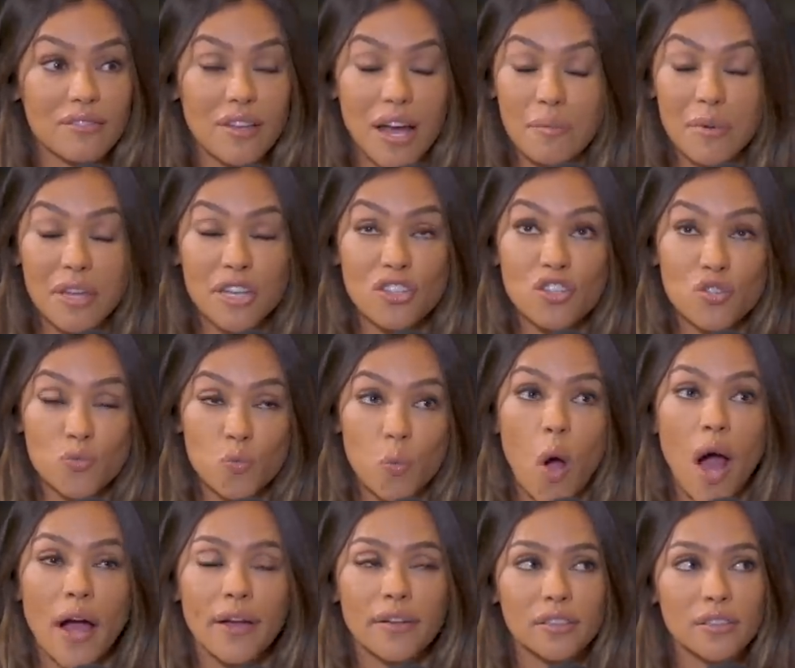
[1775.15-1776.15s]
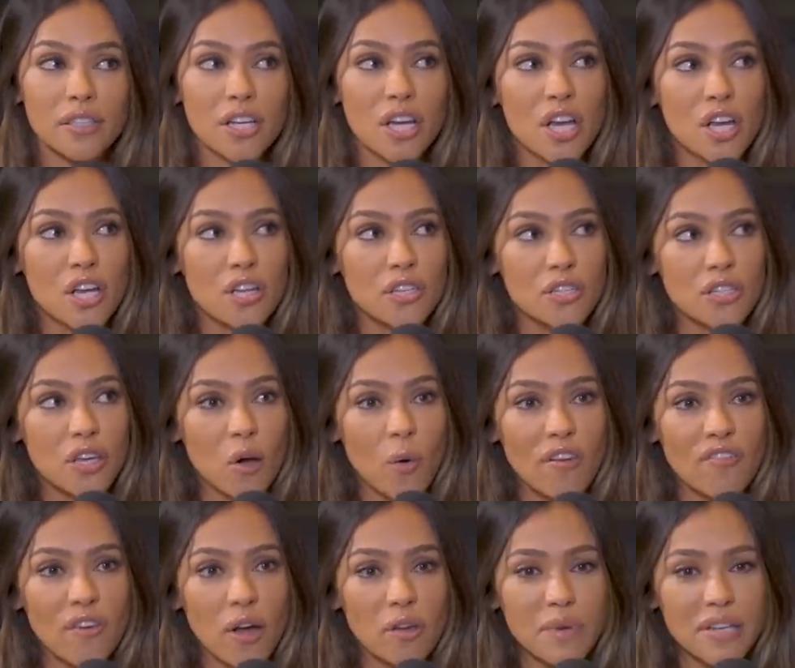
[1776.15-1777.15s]
I mean, it's just wild. So
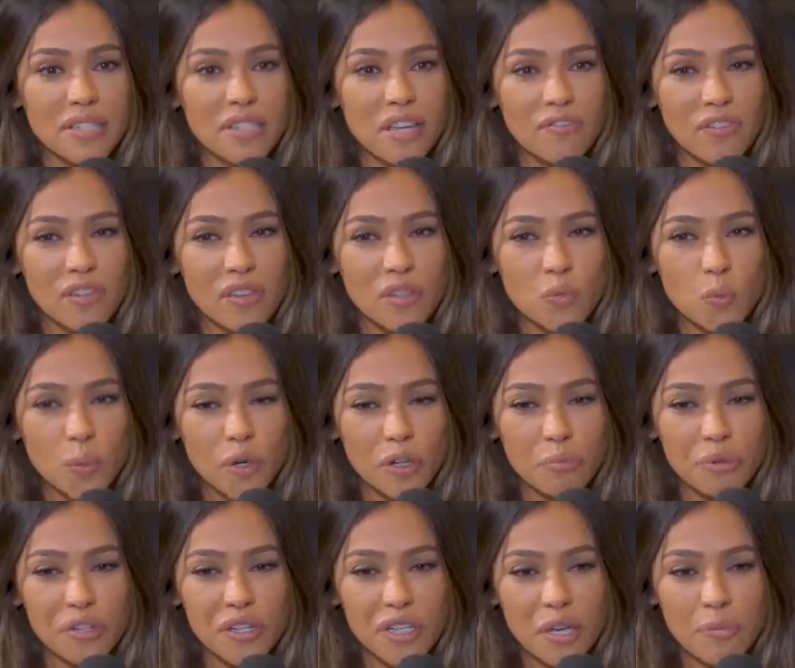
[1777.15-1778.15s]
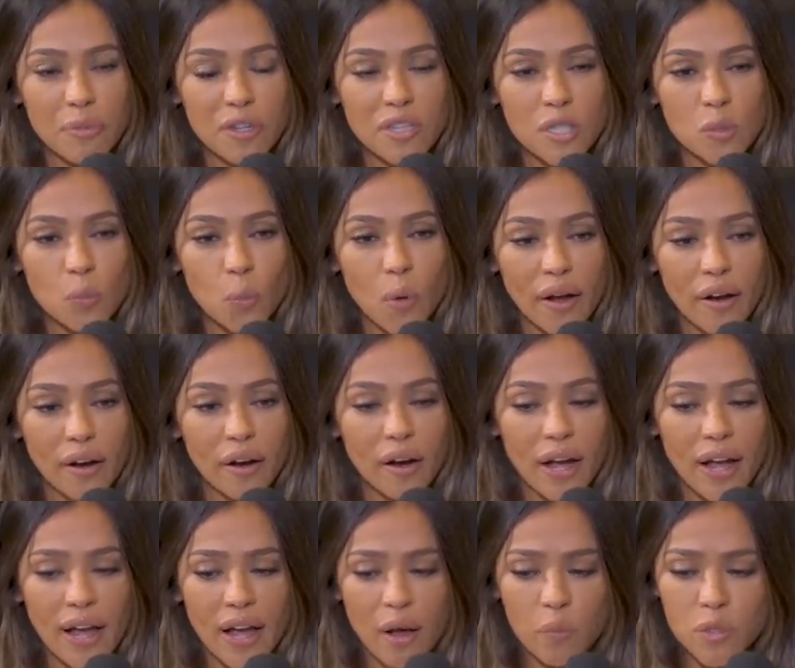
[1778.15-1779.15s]
I found myself in these weird predicaments where
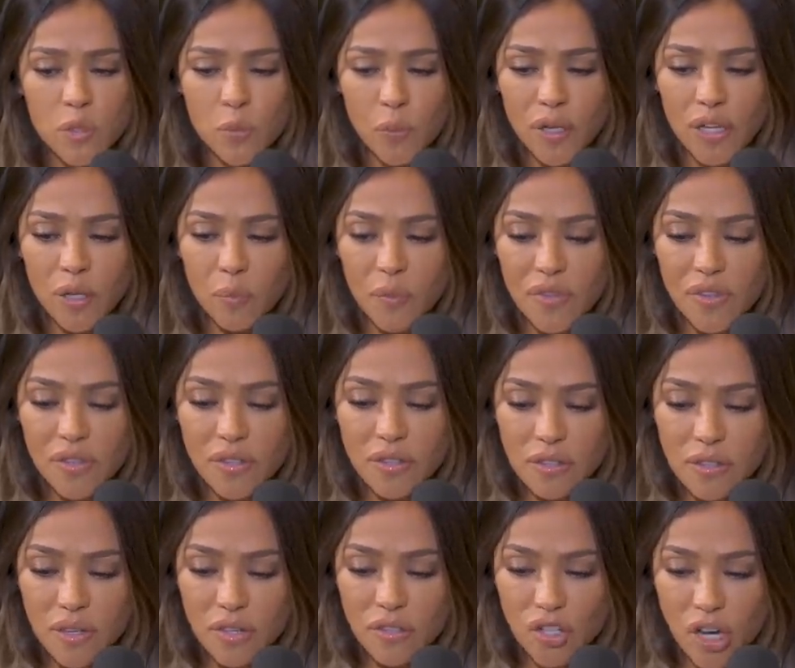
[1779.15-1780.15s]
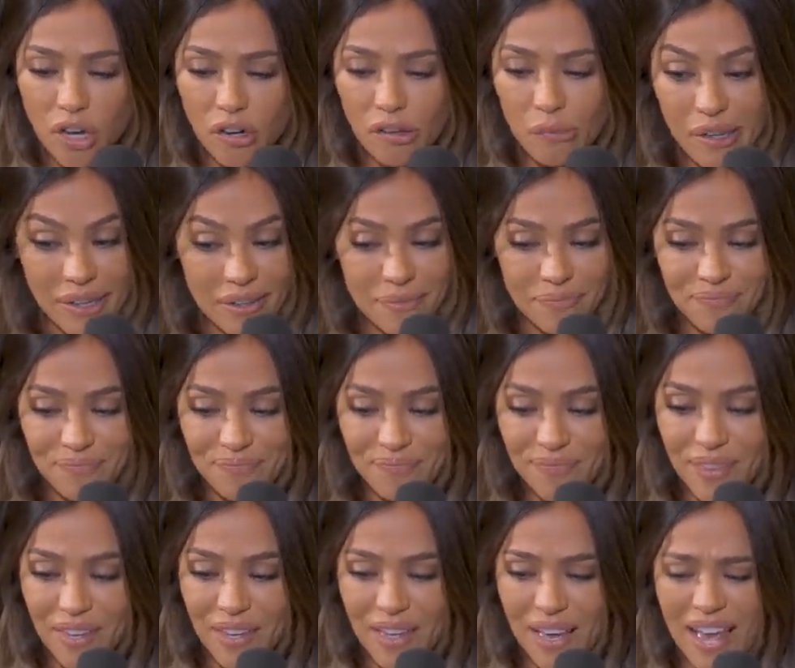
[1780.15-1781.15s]
I was working with these gentlemen,
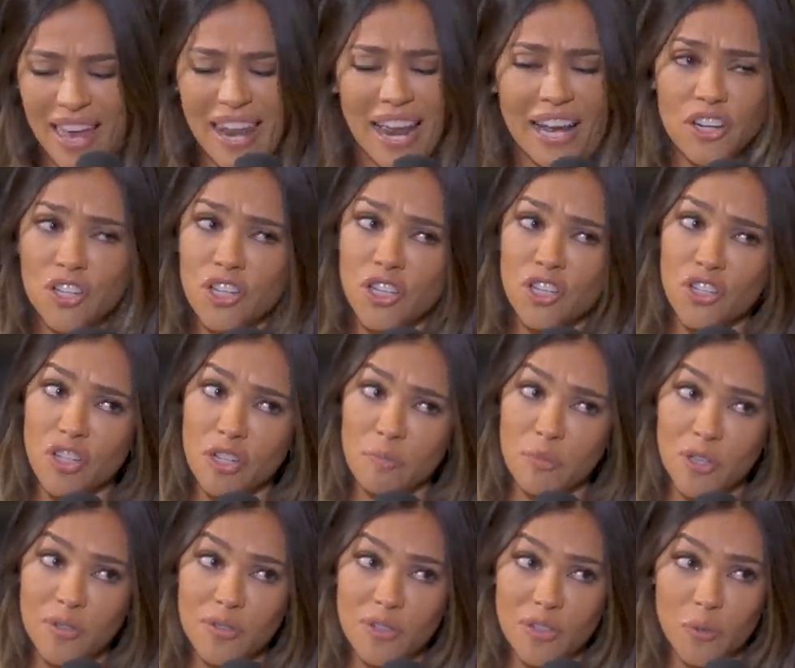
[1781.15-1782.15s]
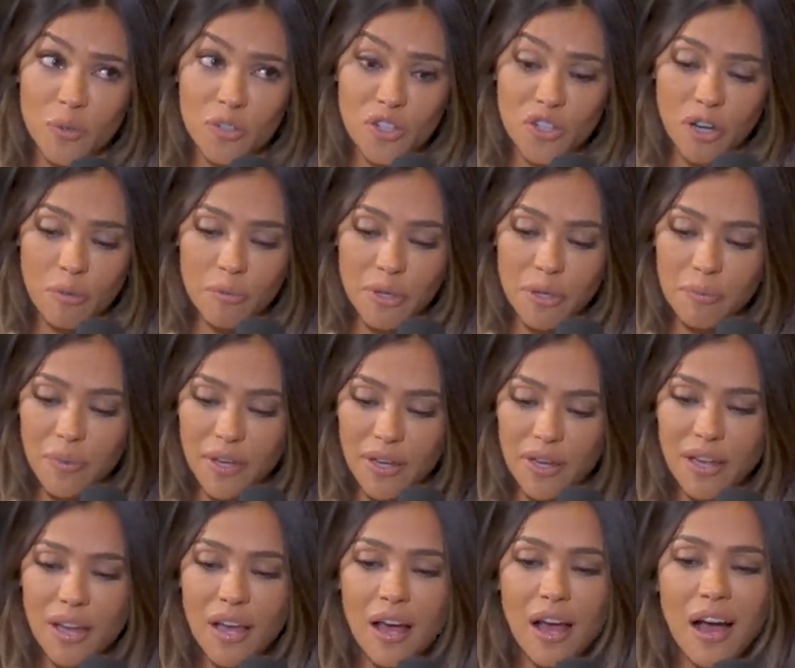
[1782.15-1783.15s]
and I actually shouldn't be using the word gentlemen, but,